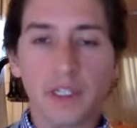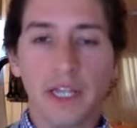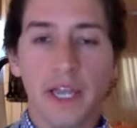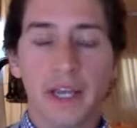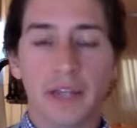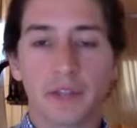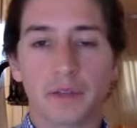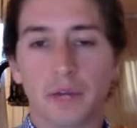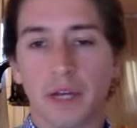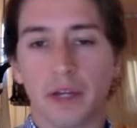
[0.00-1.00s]
and
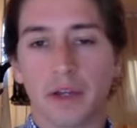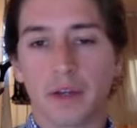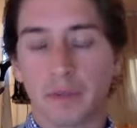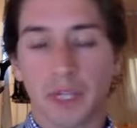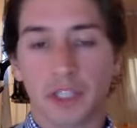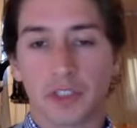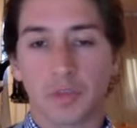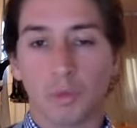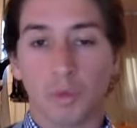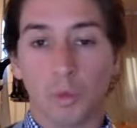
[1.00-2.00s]
my uh, patient
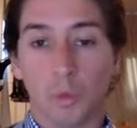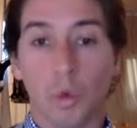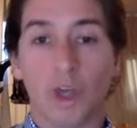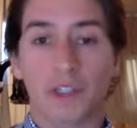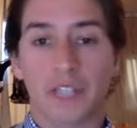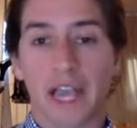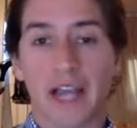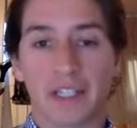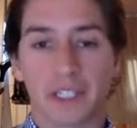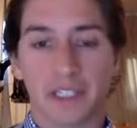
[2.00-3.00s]
wants to
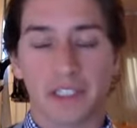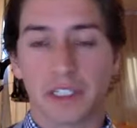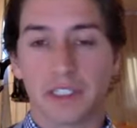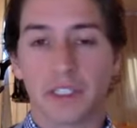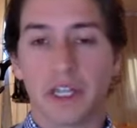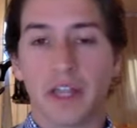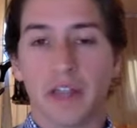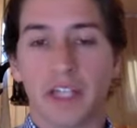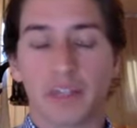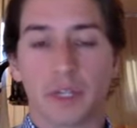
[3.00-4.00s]
access this,
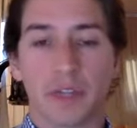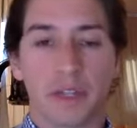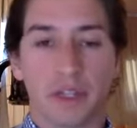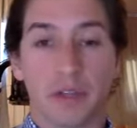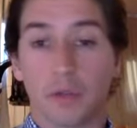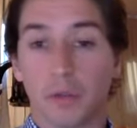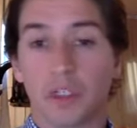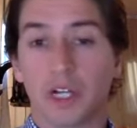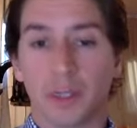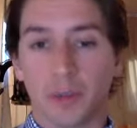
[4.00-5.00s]
that's when I think we
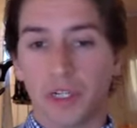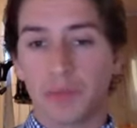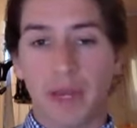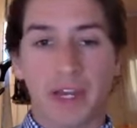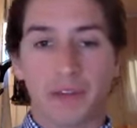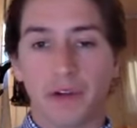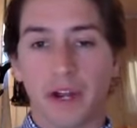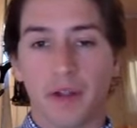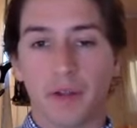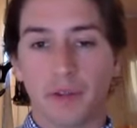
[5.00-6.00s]
talk about expanding their
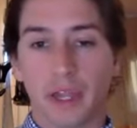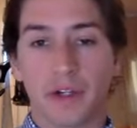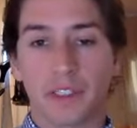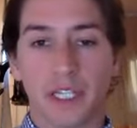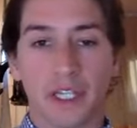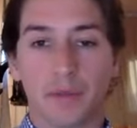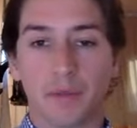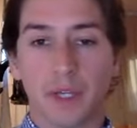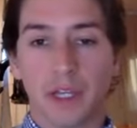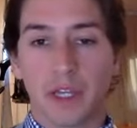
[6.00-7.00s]
health care team,
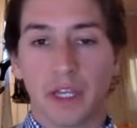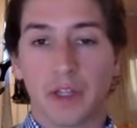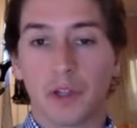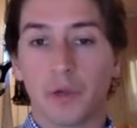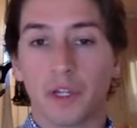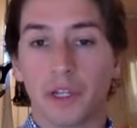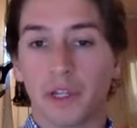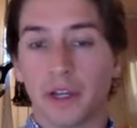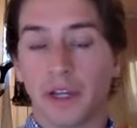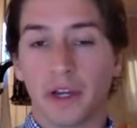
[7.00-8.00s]

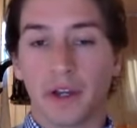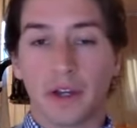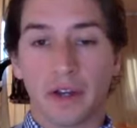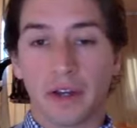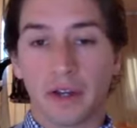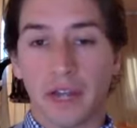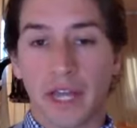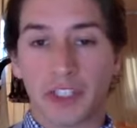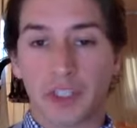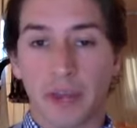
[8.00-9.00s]
including uh, a
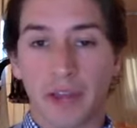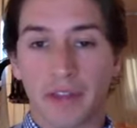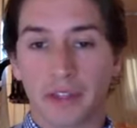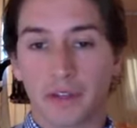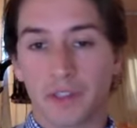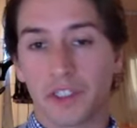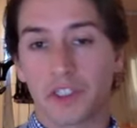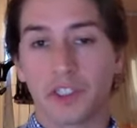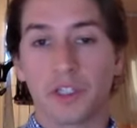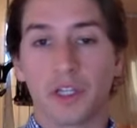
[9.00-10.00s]
naturopathic
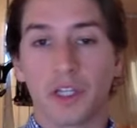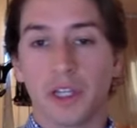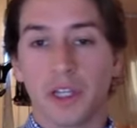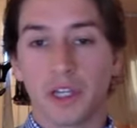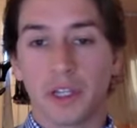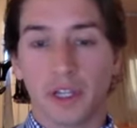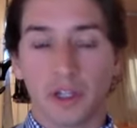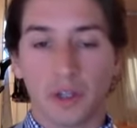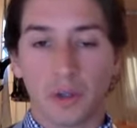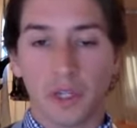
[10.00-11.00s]
physician, in,
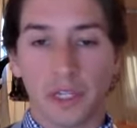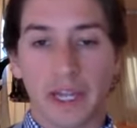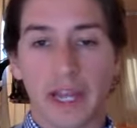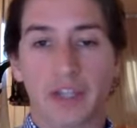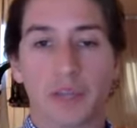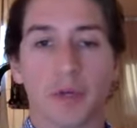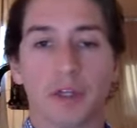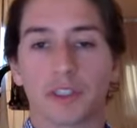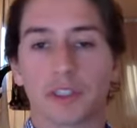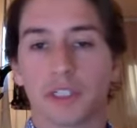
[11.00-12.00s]
including an
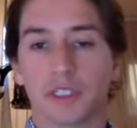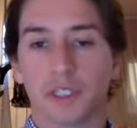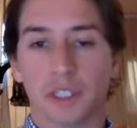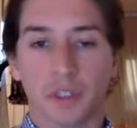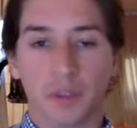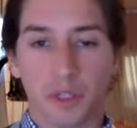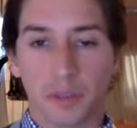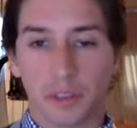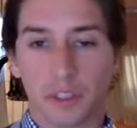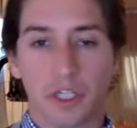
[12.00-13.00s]
acupuncturist, including
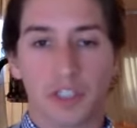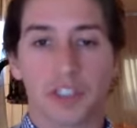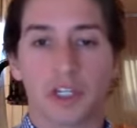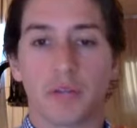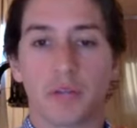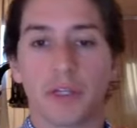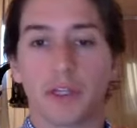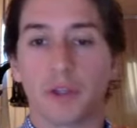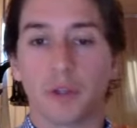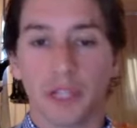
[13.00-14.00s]
massage therapy,
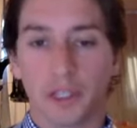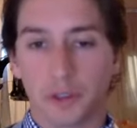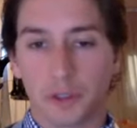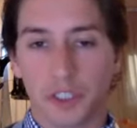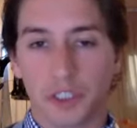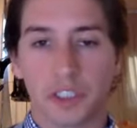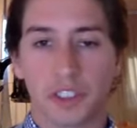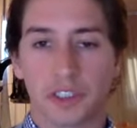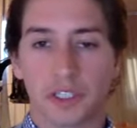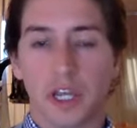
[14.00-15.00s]
including a
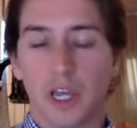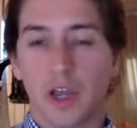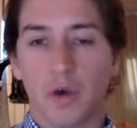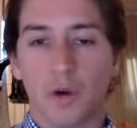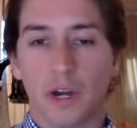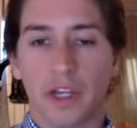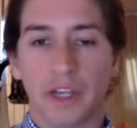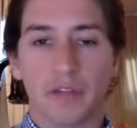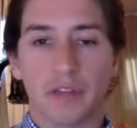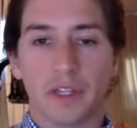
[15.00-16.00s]
nutritionist, or any
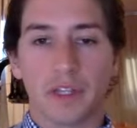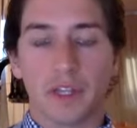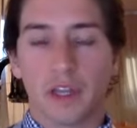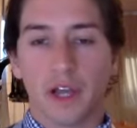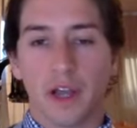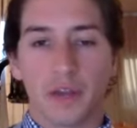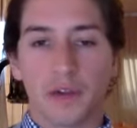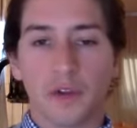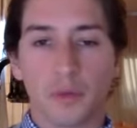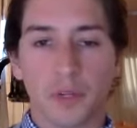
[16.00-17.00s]
of the other
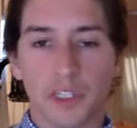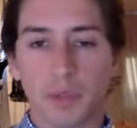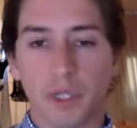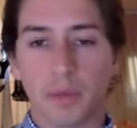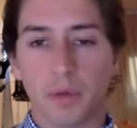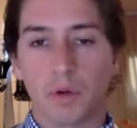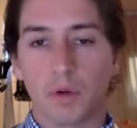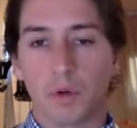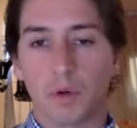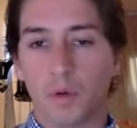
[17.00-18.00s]
numerous people
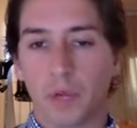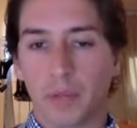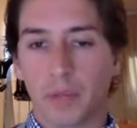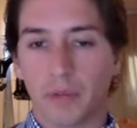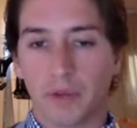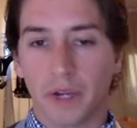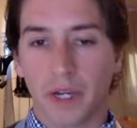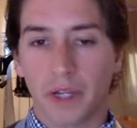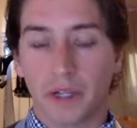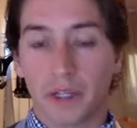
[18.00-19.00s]
who can
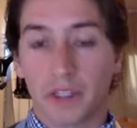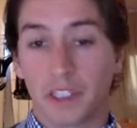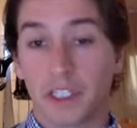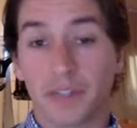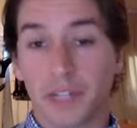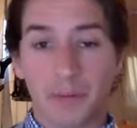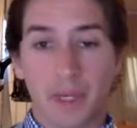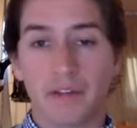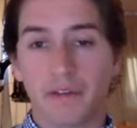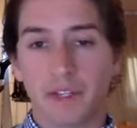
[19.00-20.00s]
provide significant
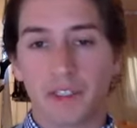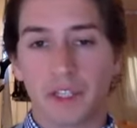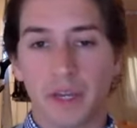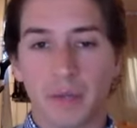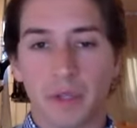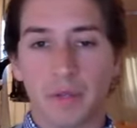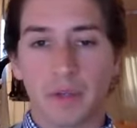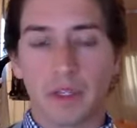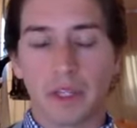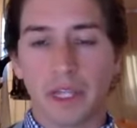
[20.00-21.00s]
benefit to them.
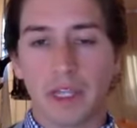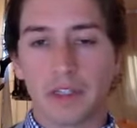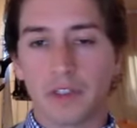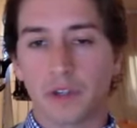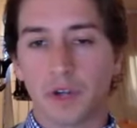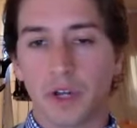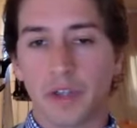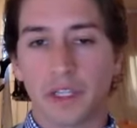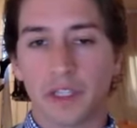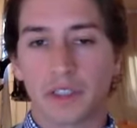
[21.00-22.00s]
And, and so I
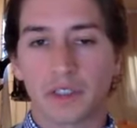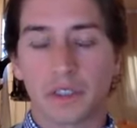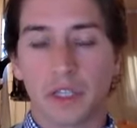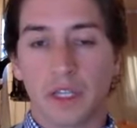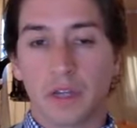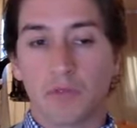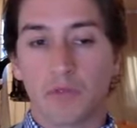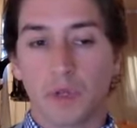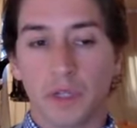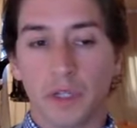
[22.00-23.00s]
think it's
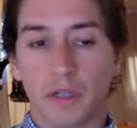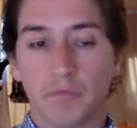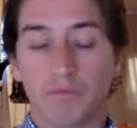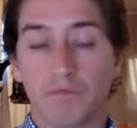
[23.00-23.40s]
really